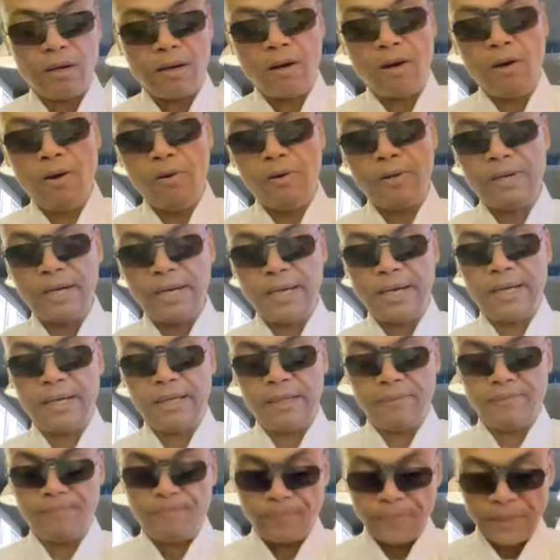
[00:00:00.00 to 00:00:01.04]
Okay,
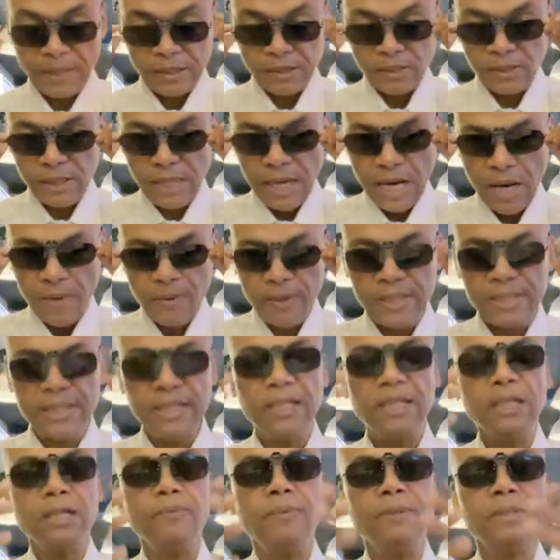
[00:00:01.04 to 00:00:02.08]
so now we're
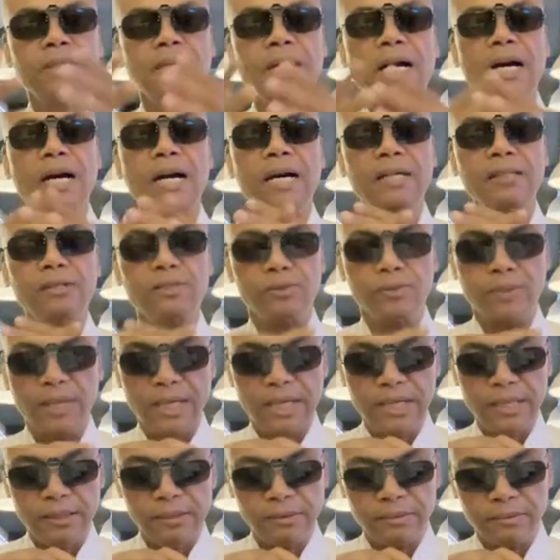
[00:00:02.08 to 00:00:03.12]
dealing with gods,
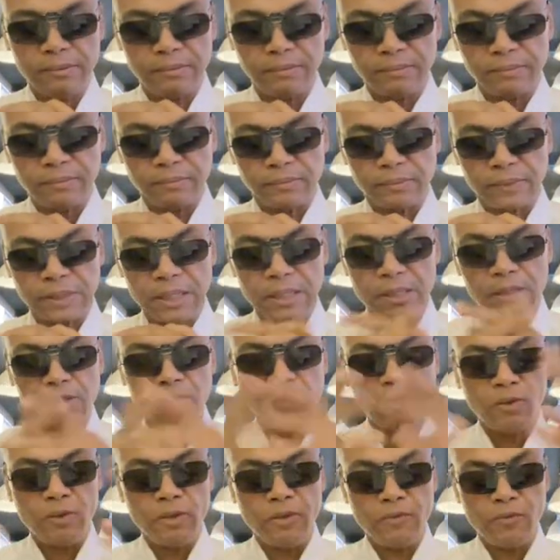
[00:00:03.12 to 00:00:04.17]
right?
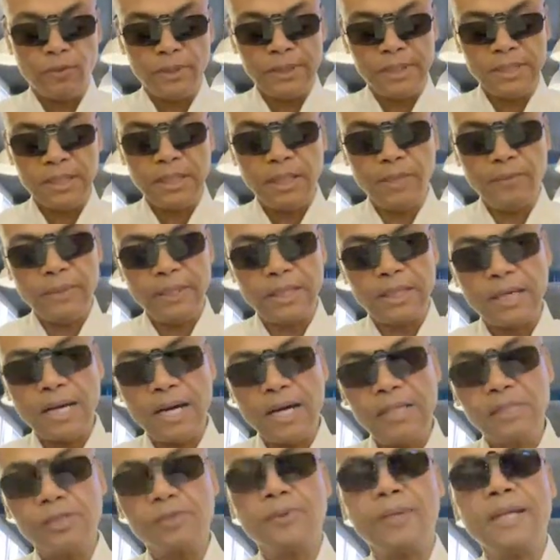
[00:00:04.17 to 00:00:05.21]
So if we're dealing with
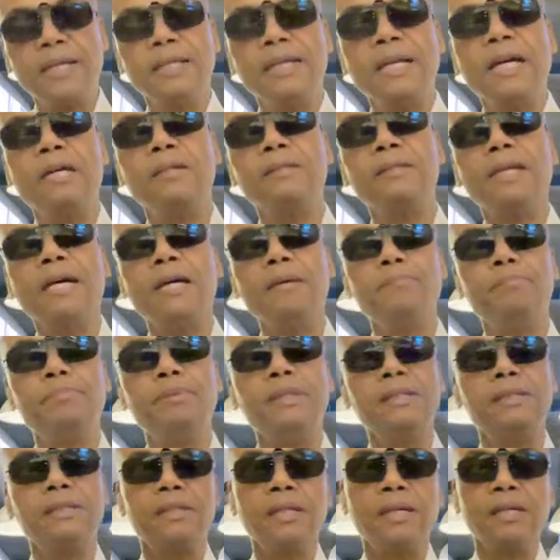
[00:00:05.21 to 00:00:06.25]
gods right now, that
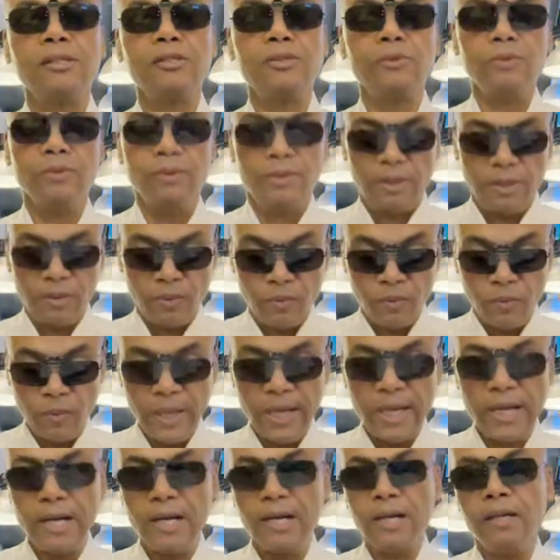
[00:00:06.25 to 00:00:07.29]
puts us
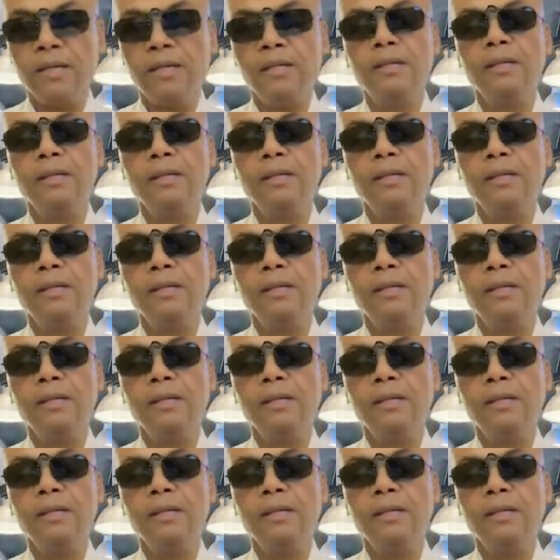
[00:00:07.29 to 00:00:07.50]
where?